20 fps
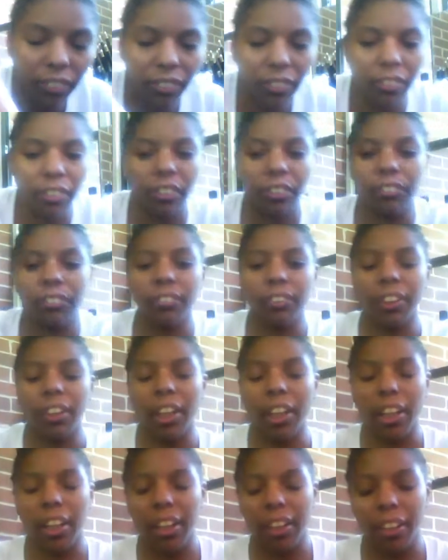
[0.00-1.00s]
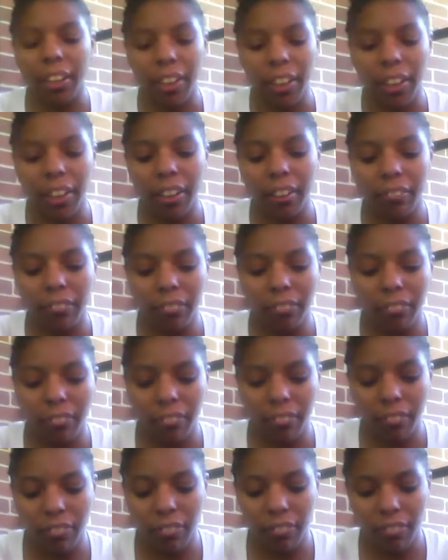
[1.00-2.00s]
So you can add that
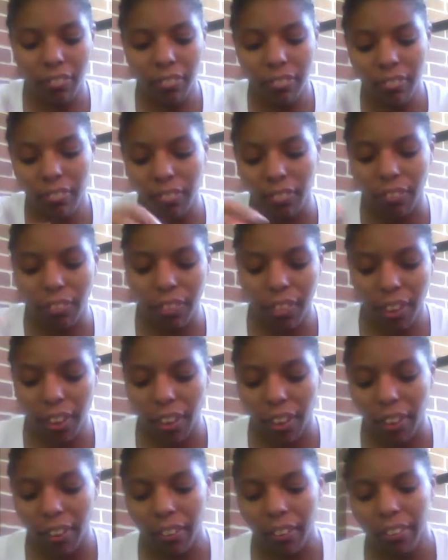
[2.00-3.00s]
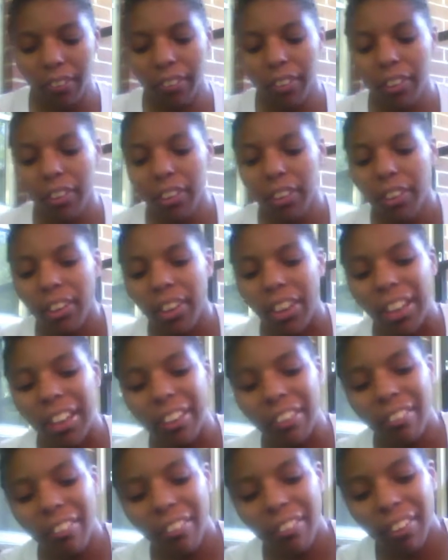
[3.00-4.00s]
to your hair,
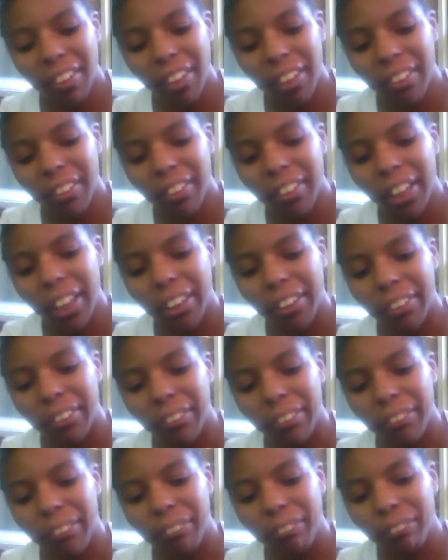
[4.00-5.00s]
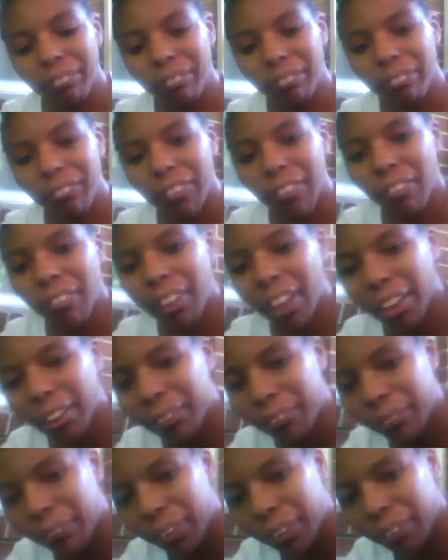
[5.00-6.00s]
and it's kind of like a
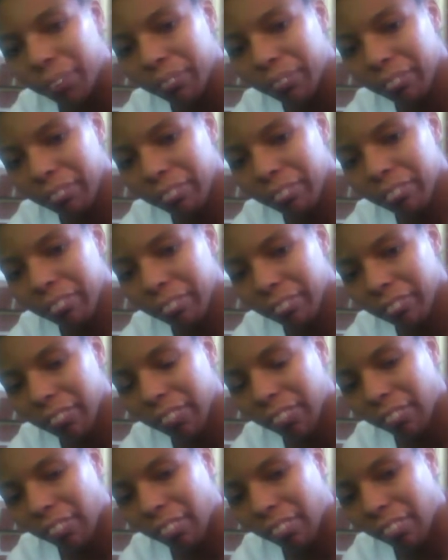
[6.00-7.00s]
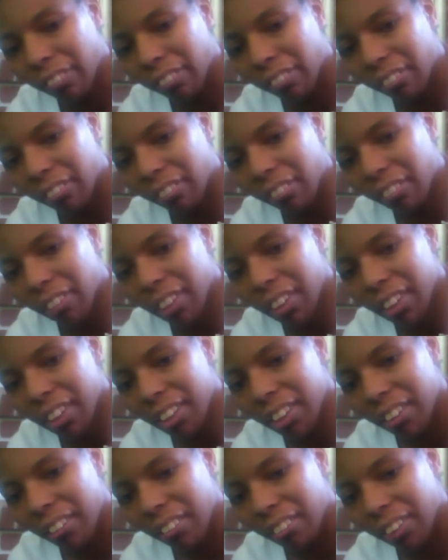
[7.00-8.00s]
whip consistency. It's
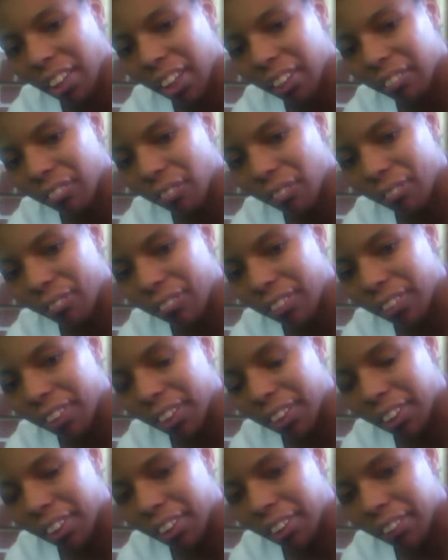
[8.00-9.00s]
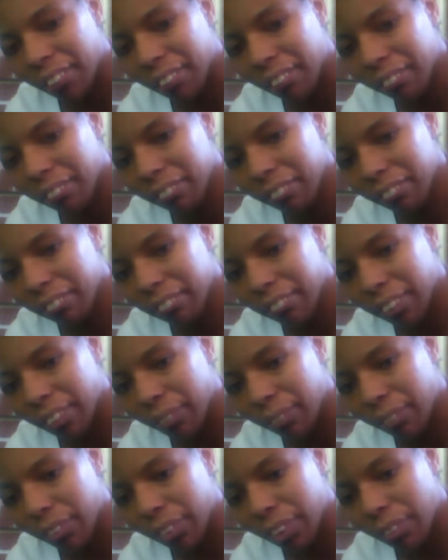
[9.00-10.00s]
not too thick either,
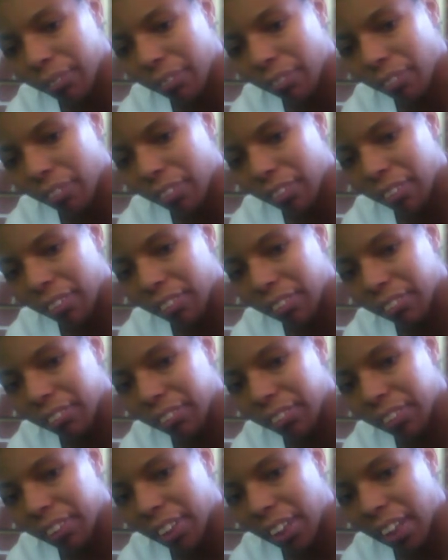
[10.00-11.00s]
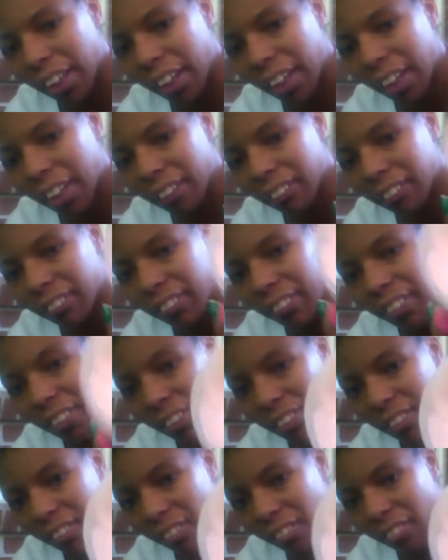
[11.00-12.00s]
or whatever. So you can add
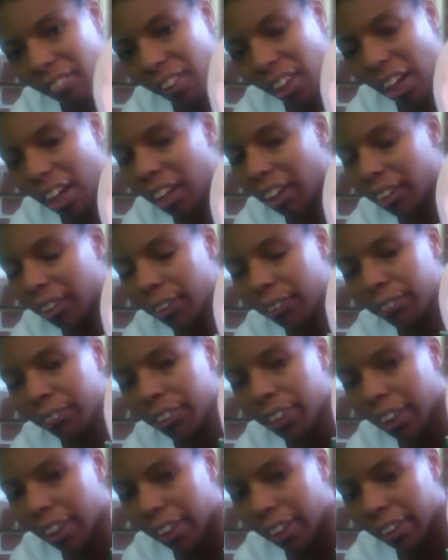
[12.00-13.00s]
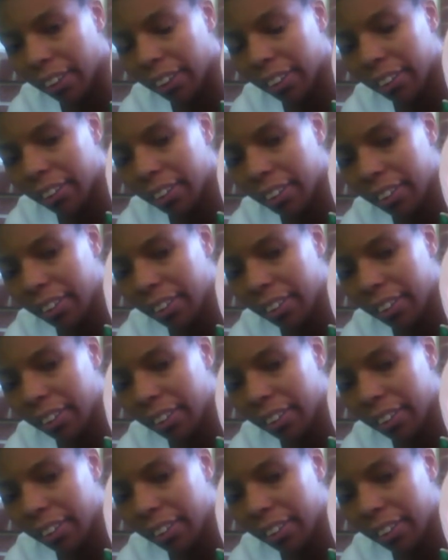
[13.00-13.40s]
this all over your hair.